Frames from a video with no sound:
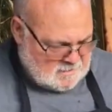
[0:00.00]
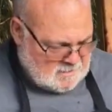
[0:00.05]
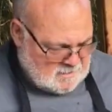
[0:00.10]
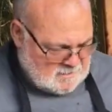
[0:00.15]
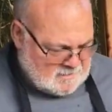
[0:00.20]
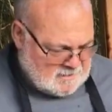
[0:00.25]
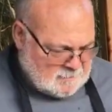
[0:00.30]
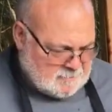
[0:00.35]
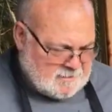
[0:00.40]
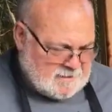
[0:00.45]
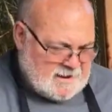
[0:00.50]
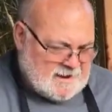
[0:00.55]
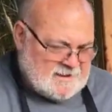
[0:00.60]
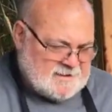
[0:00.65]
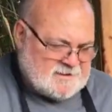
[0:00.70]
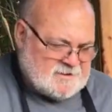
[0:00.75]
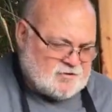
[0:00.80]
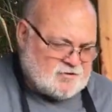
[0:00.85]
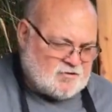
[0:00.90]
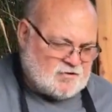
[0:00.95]
And then I'm going to add
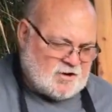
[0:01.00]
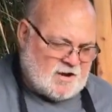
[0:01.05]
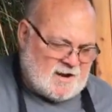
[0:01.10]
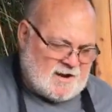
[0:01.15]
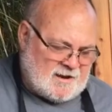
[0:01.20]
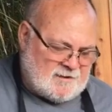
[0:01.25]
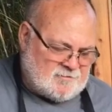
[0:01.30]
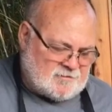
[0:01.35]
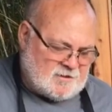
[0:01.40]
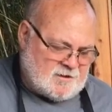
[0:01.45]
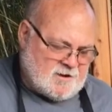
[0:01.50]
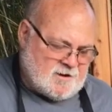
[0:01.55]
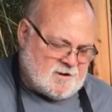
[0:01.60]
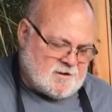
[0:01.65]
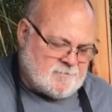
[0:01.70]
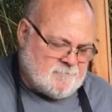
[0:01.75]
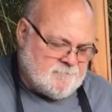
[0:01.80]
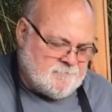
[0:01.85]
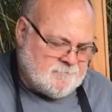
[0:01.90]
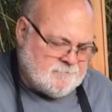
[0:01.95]
these chives in there.